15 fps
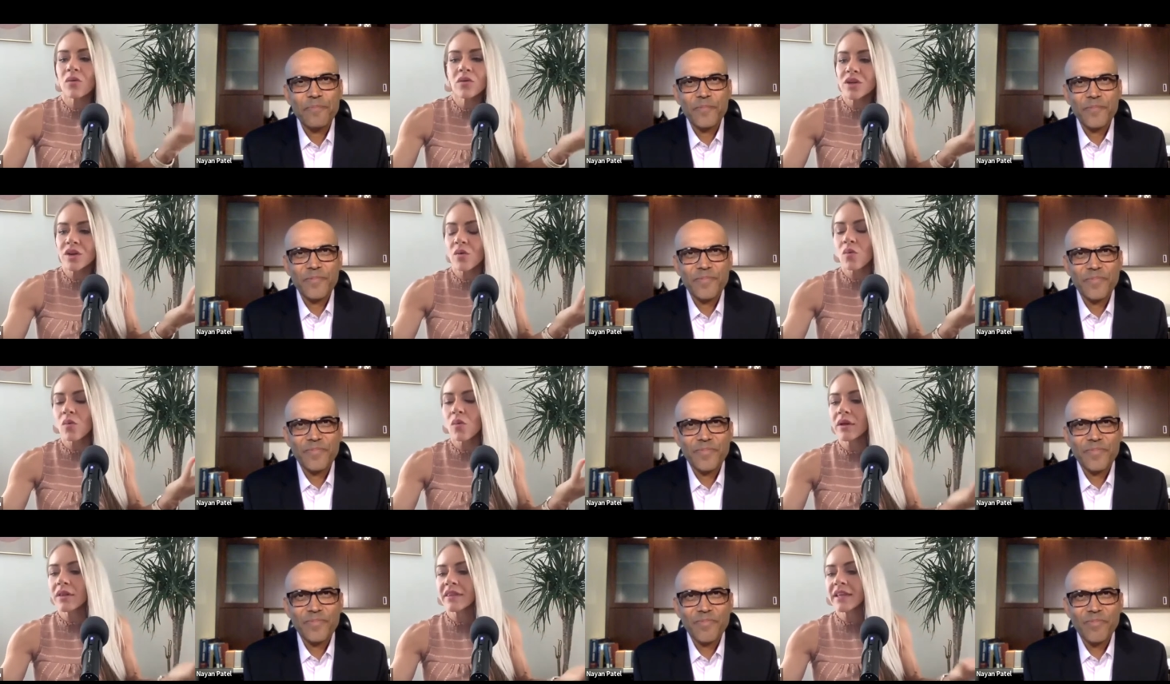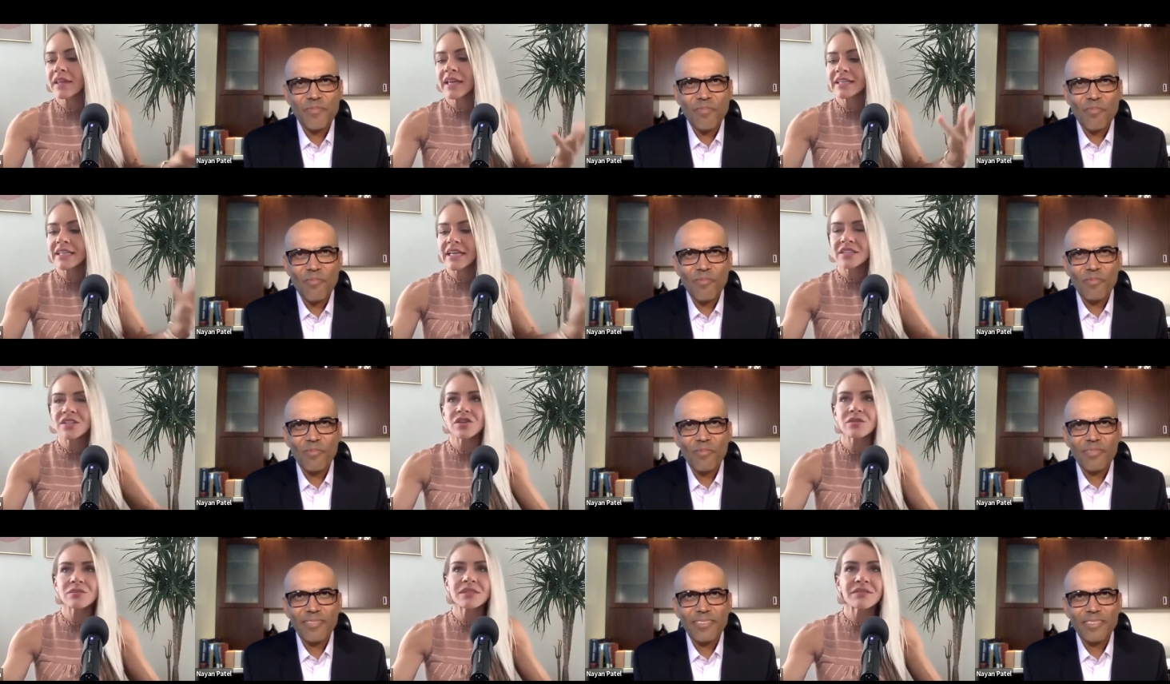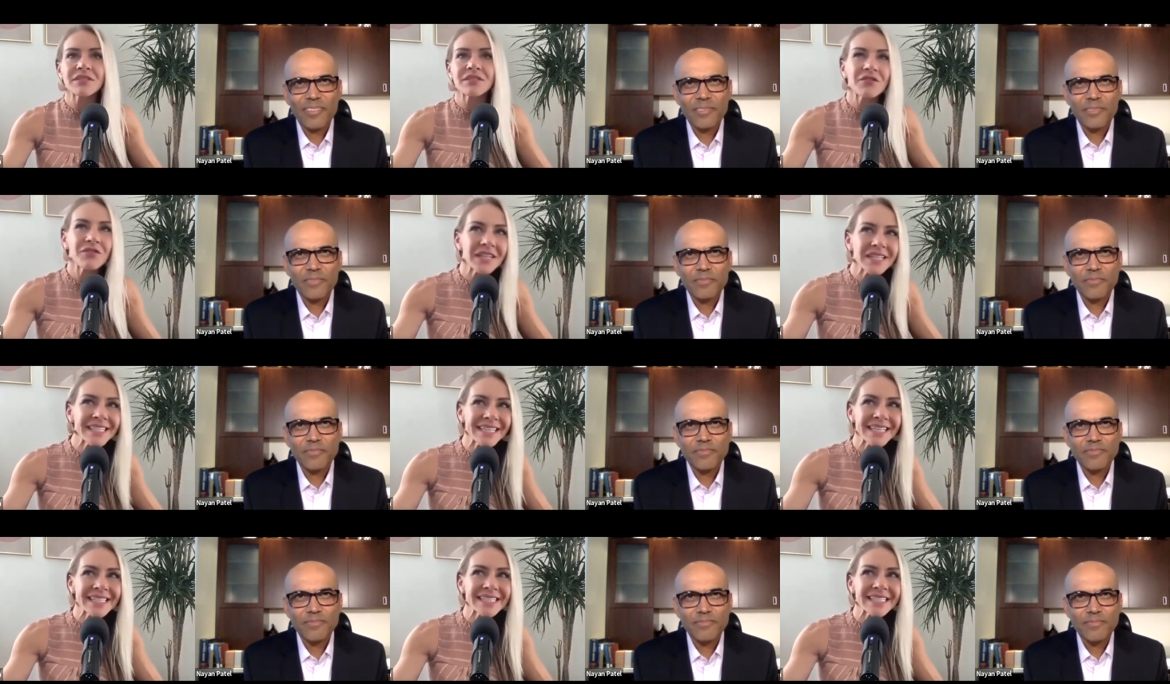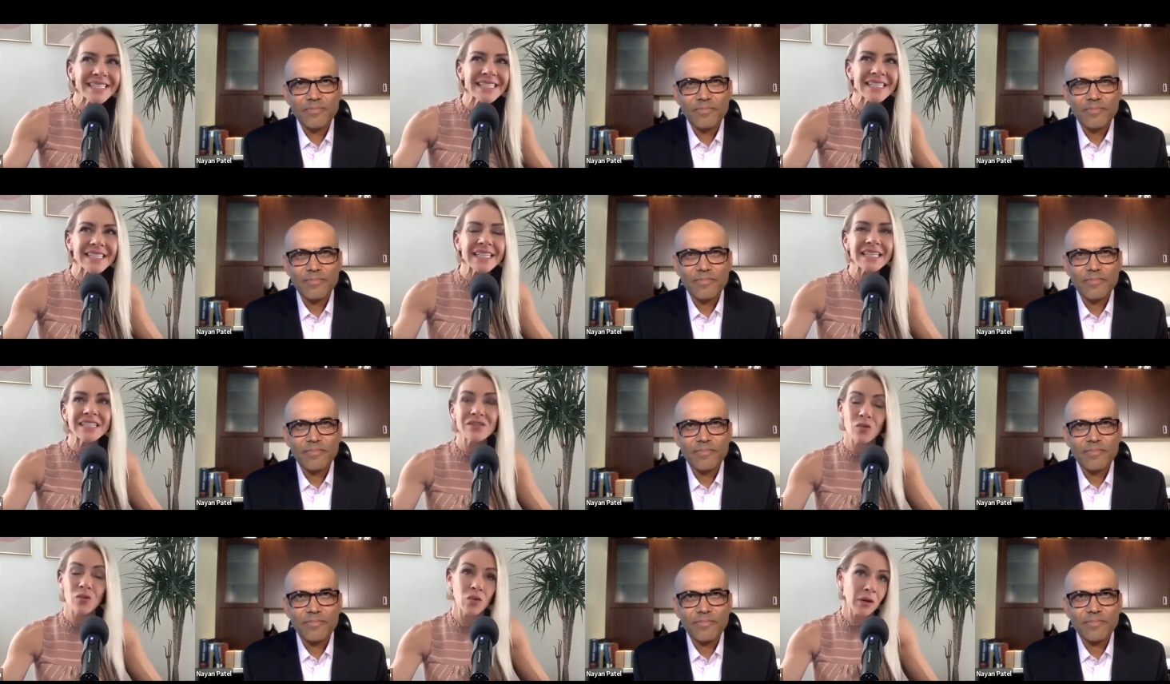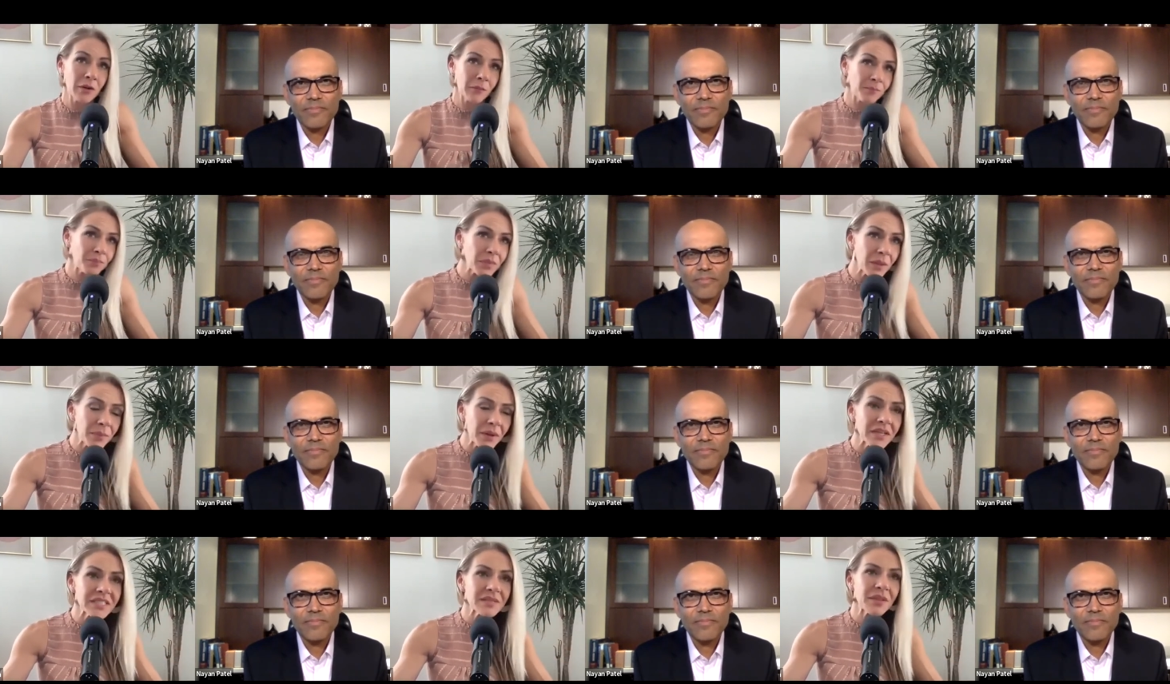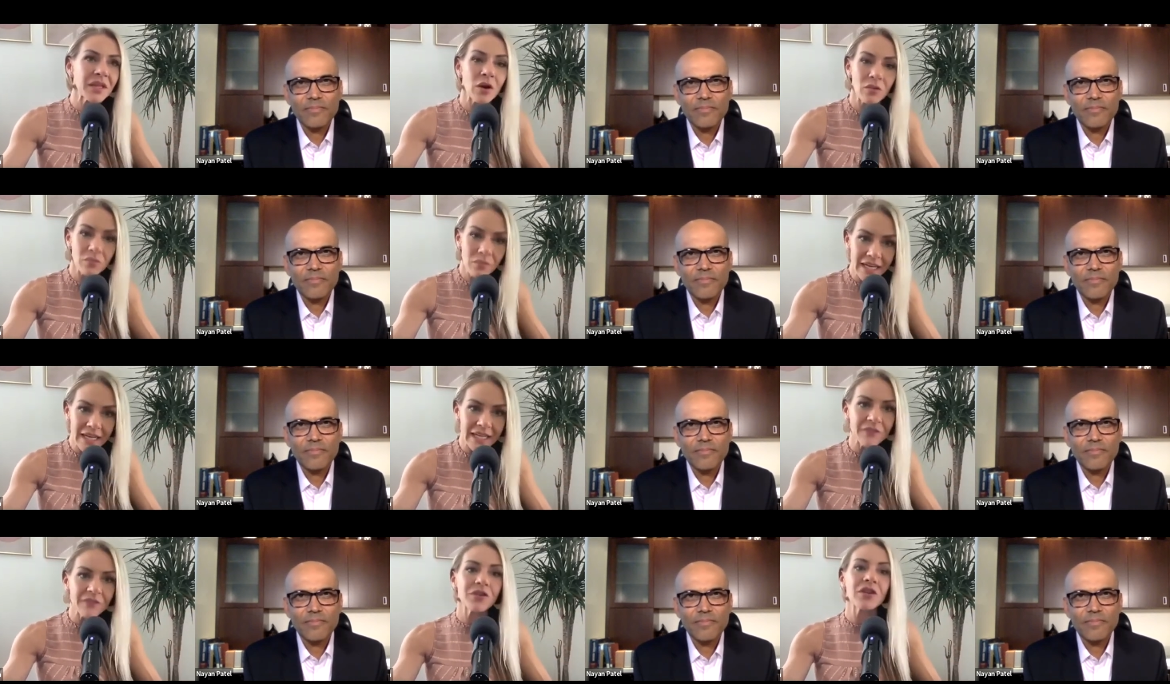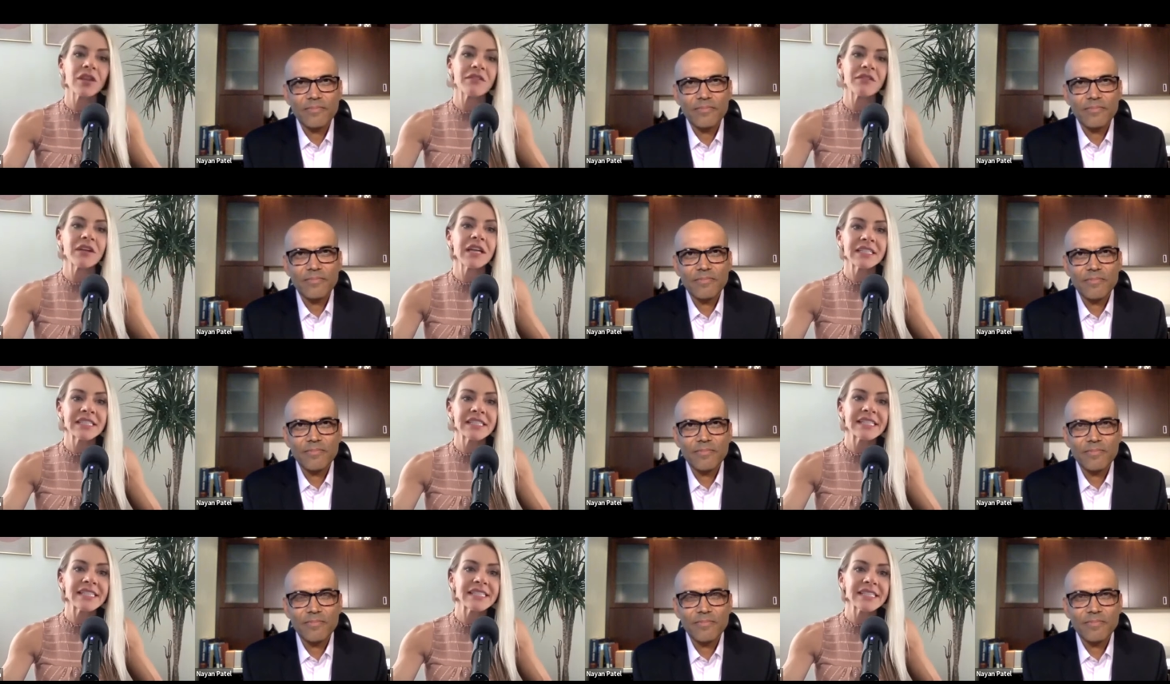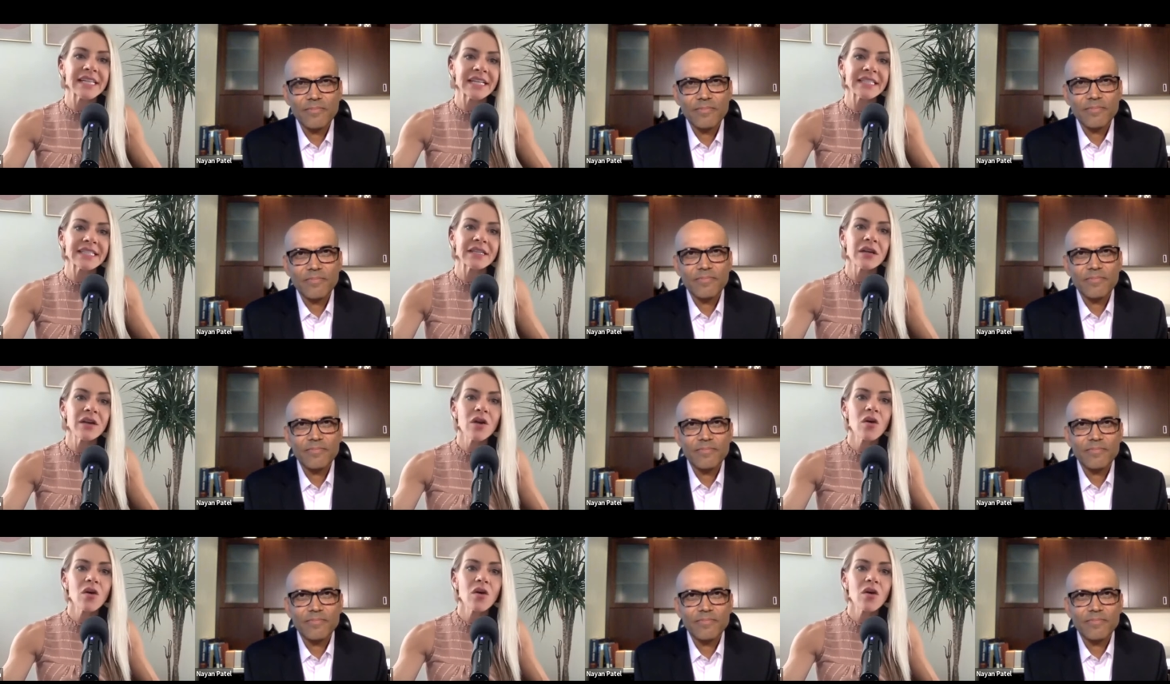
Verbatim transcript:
Speaker 1: you know, in, in terms of defense against disease or possibly already if you if in disease states